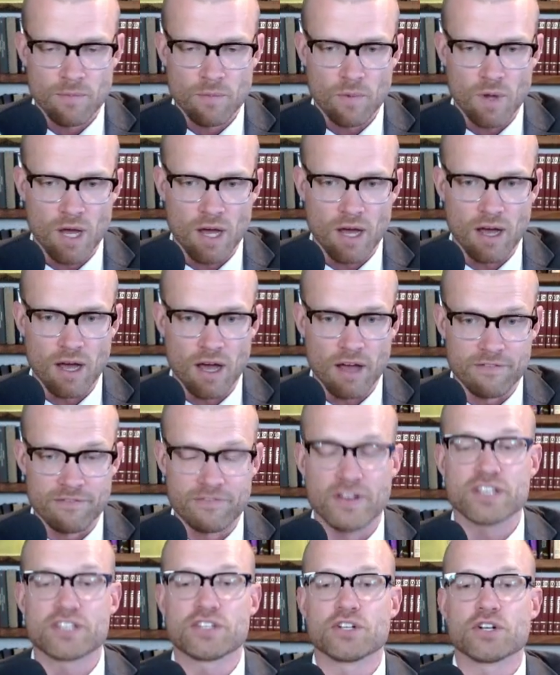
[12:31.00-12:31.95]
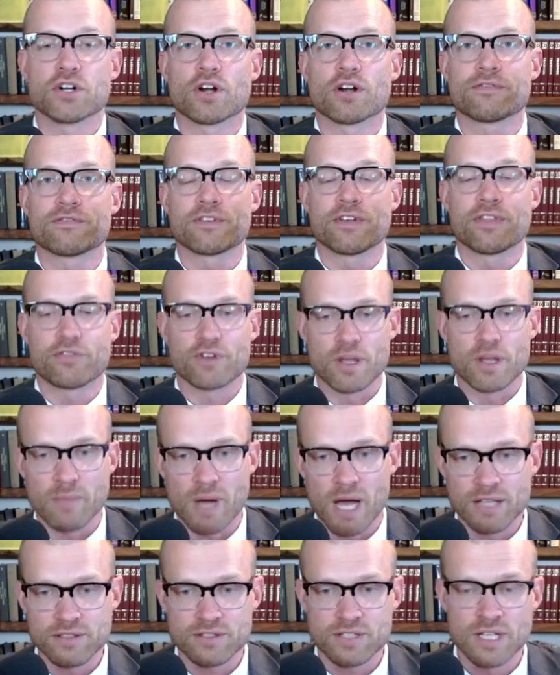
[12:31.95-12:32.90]
uh, a visitor for three
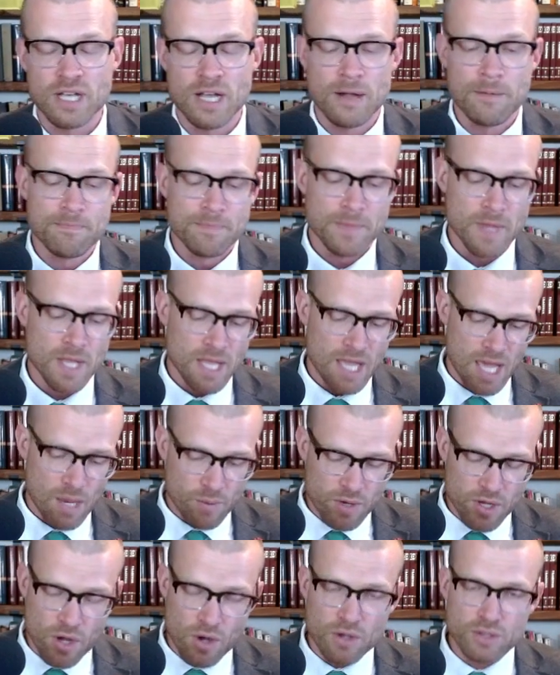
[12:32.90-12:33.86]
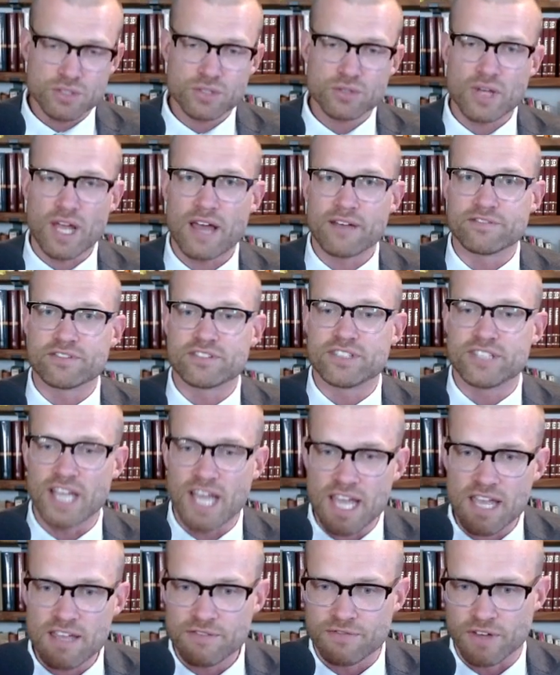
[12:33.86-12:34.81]
months. And we also have
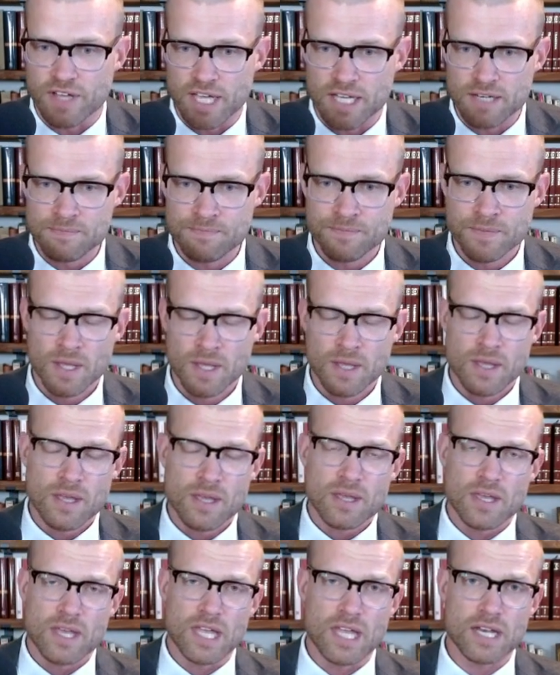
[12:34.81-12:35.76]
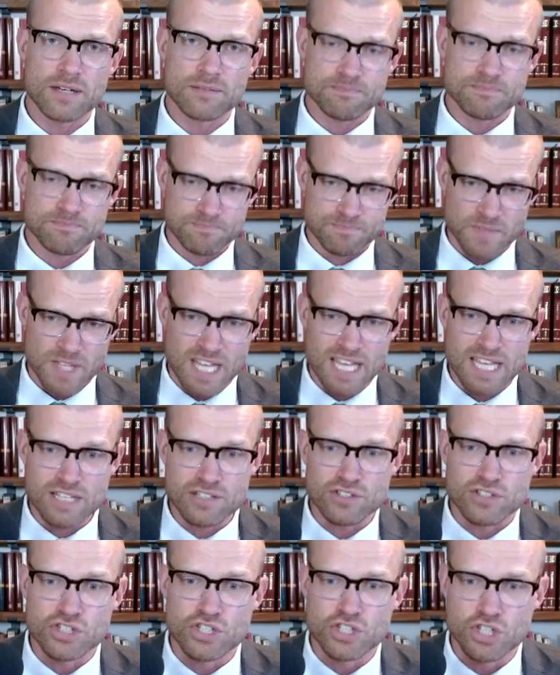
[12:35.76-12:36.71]
David in
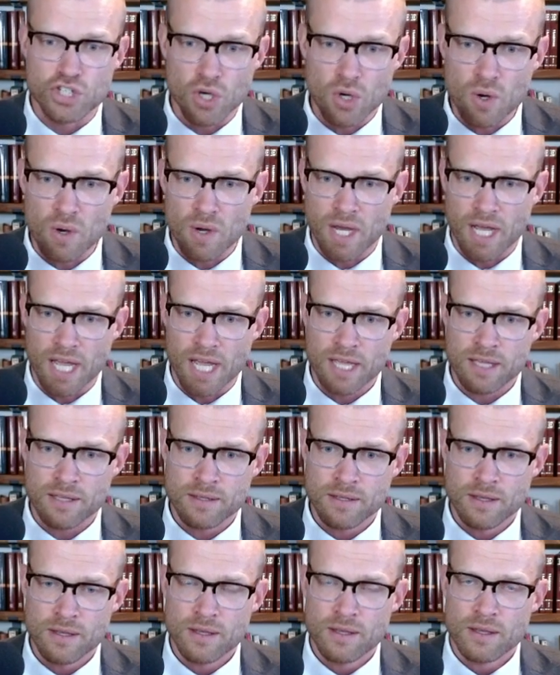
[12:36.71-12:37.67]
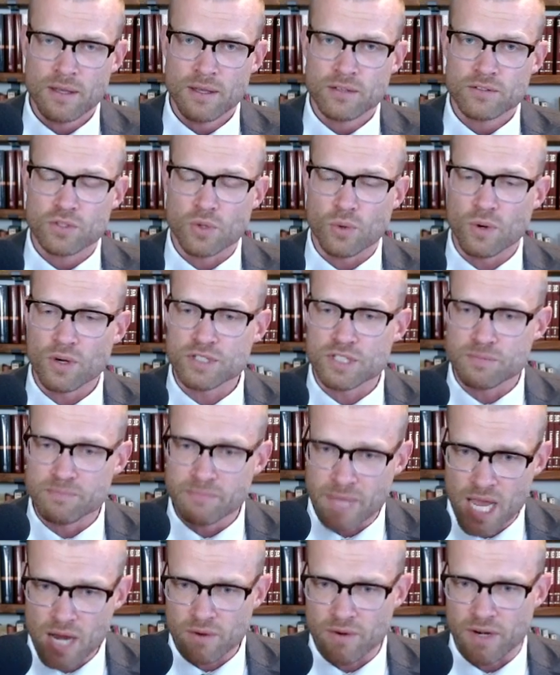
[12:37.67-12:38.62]
his joy towards
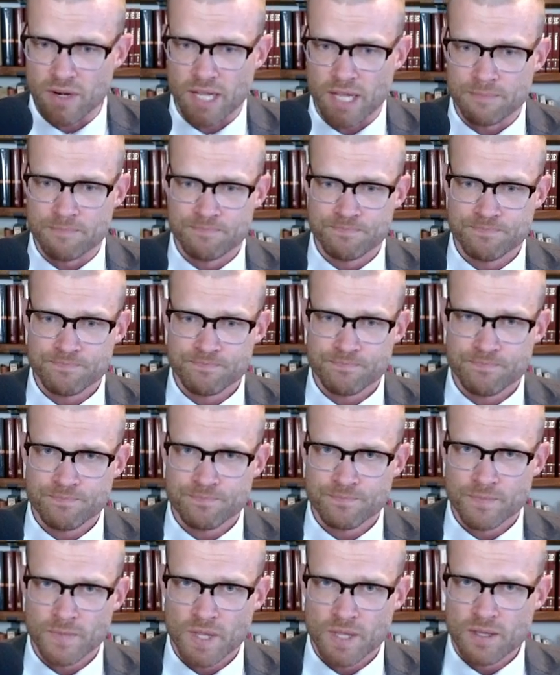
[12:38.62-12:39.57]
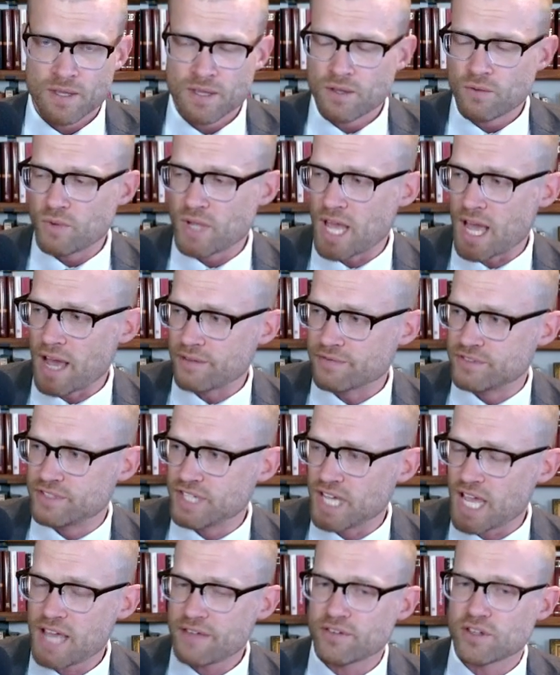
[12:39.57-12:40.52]
Mary. We have
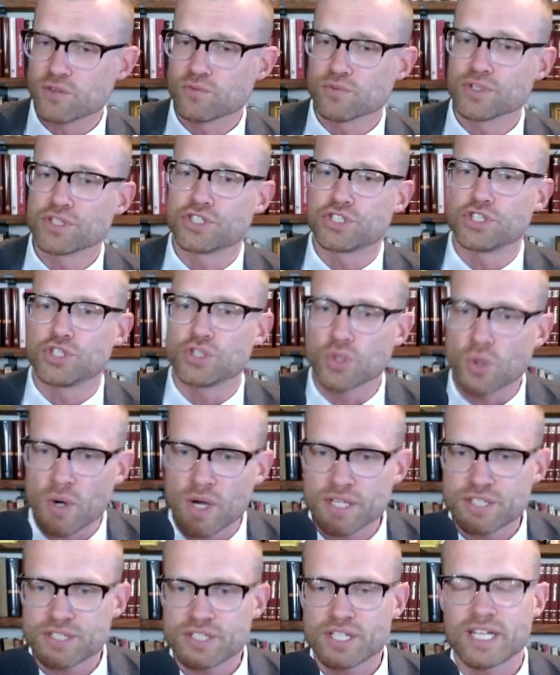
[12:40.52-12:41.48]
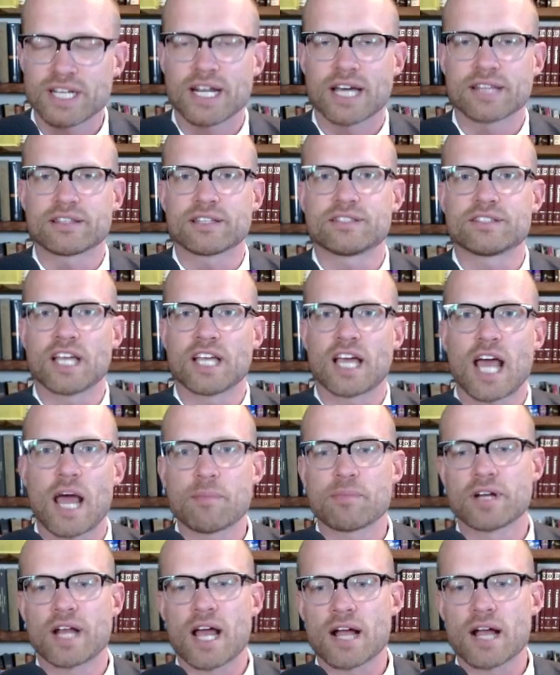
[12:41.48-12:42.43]
David rejoicing at the
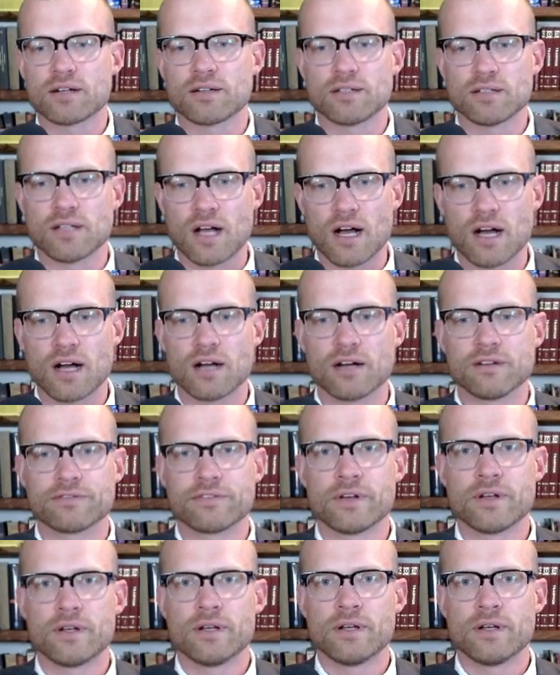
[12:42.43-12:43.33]
tabernacle of